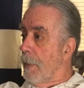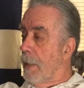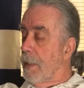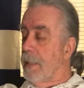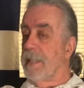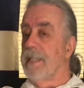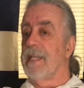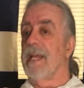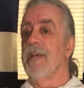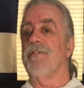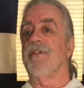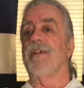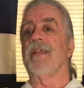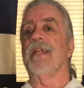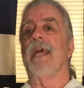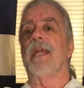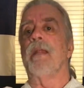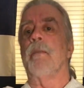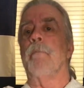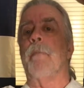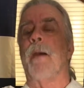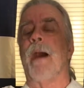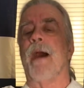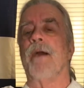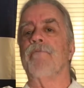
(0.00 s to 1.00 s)

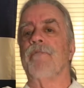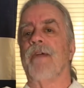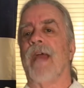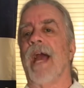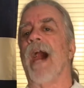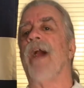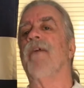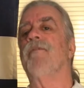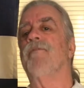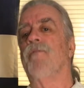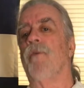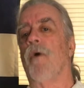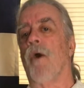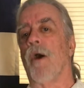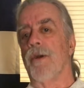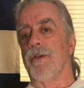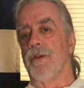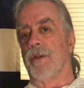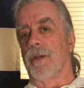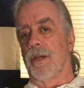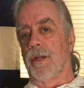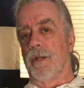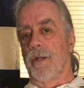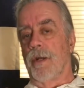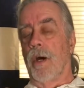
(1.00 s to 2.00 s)
designated boundary how far you
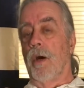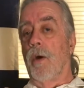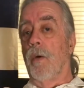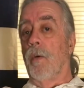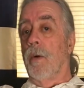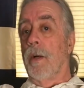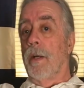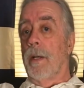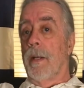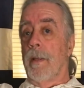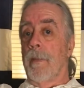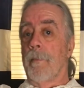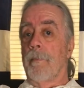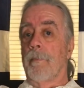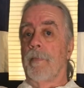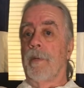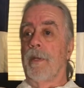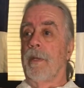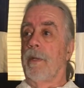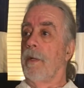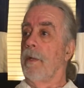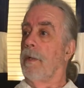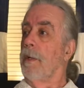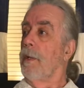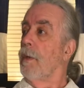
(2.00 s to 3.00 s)
could go. You
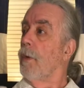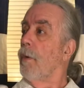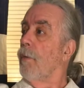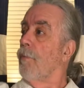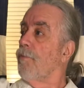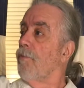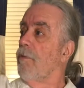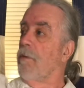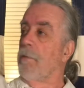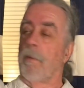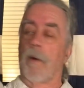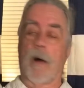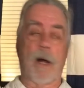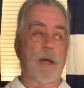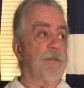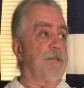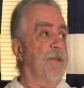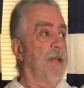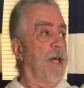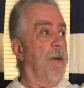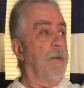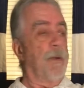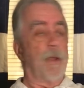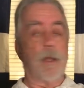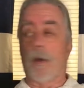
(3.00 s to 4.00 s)
know, you can go 3 blocks
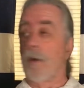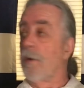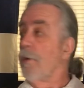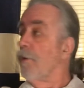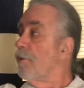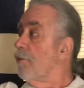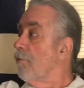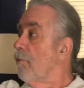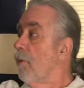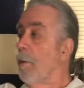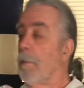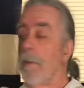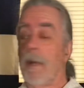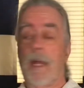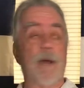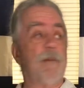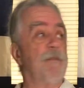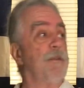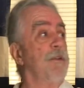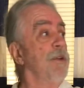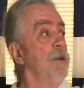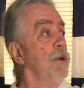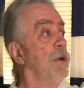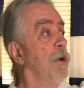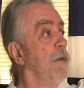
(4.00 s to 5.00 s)
out, you go to Jerome
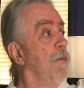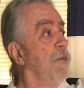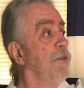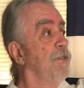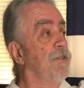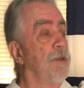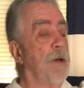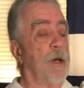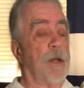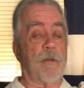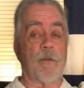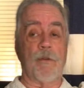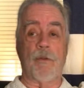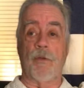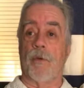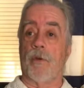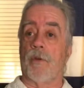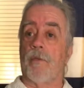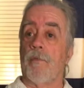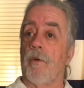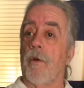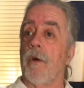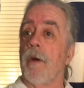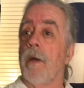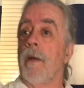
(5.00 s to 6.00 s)
Avenue, you go on this side
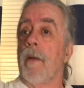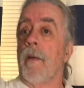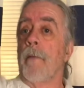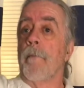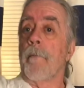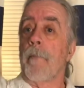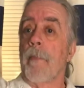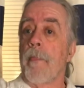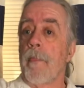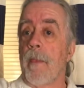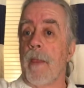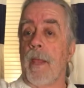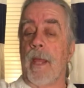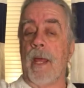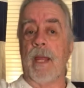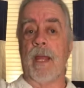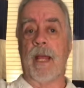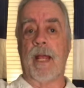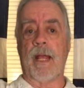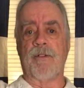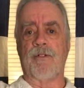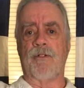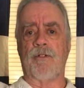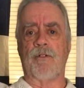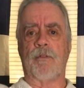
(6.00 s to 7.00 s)
Univer. And I
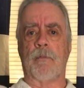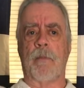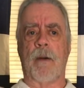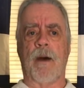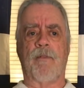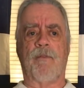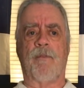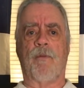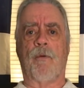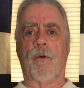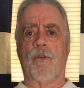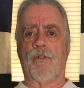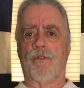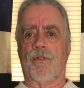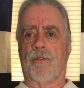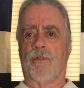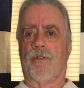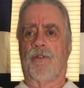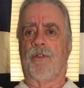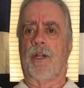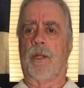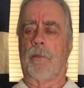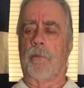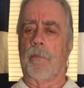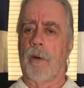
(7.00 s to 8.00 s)
guess it was about 4
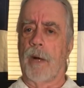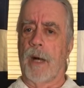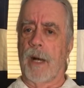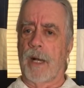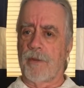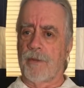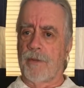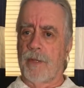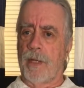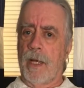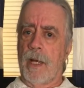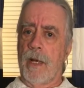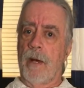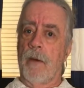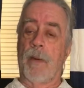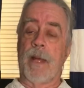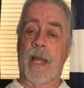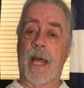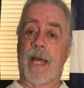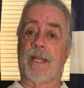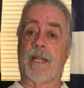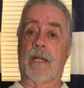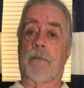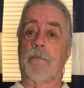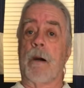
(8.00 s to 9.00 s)
city blocks. We
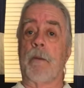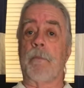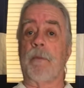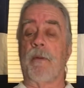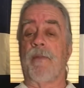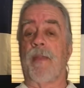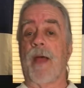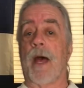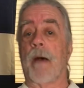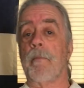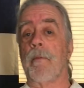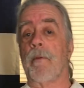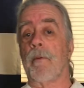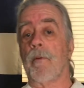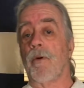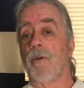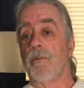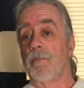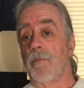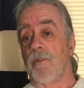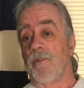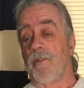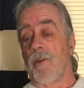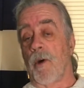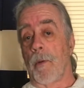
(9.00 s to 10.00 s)
had to come up with that because
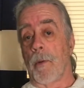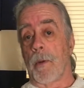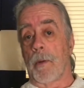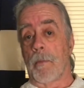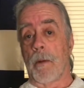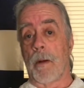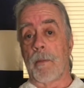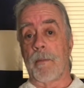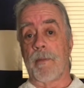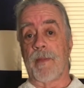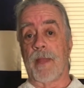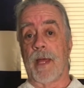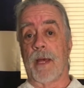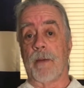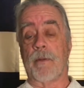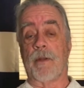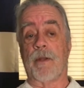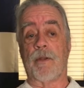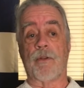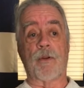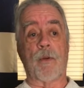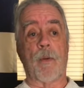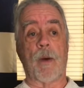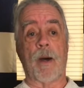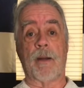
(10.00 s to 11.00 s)
before we come up with that, you
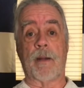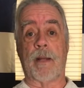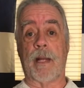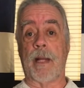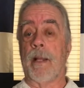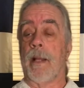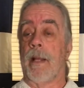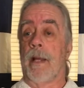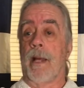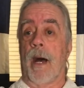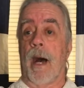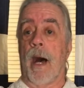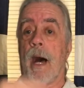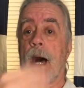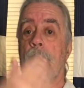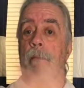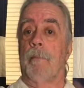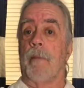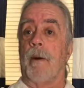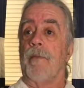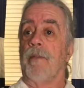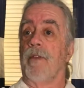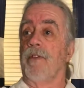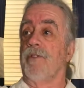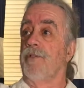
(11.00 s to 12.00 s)
just go out and hop
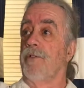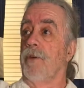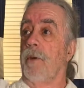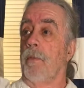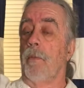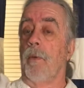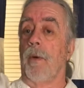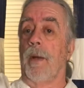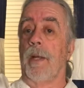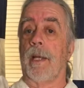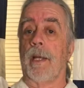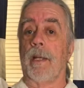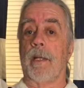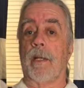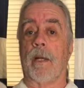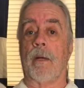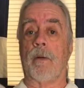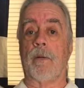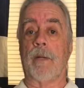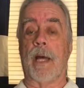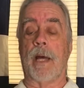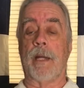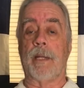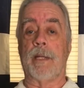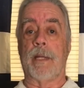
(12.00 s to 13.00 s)
on the subway and go
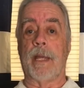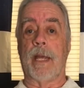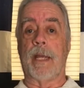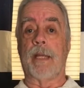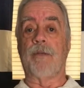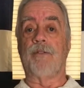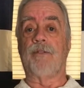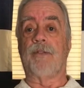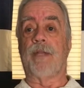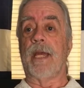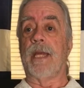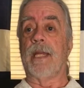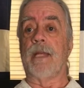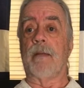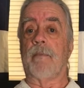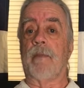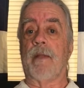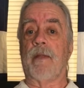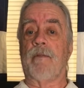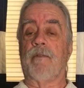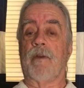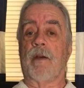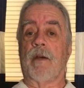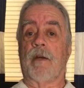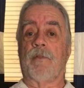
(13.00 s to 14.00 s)
down to Yankee Stadium. They're
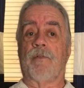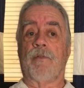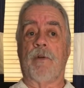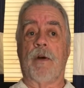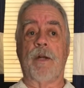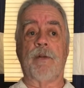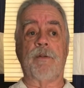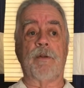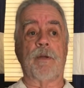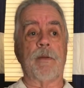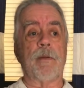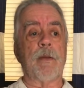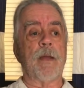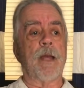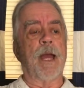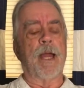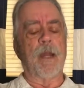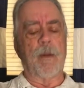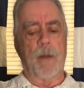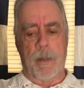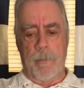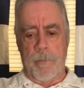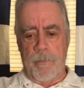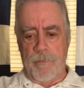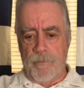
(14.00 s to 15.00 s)
never going to find you.
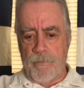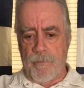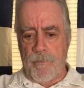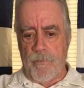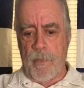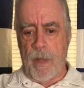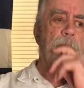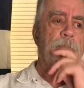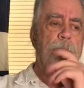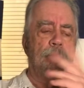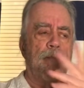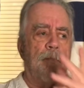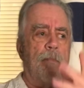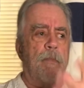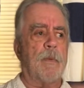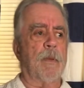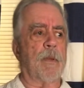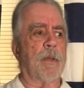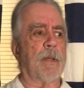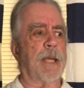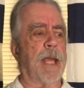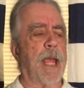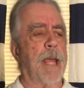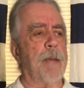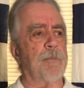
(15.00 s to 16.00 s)
Anyway,
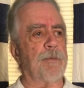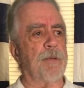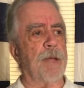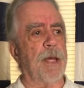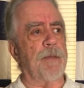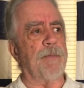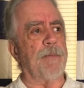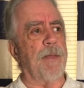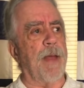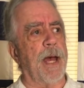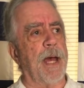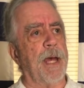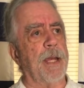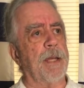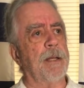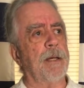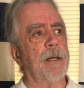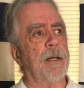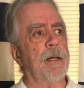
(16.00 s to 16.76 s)
games like that.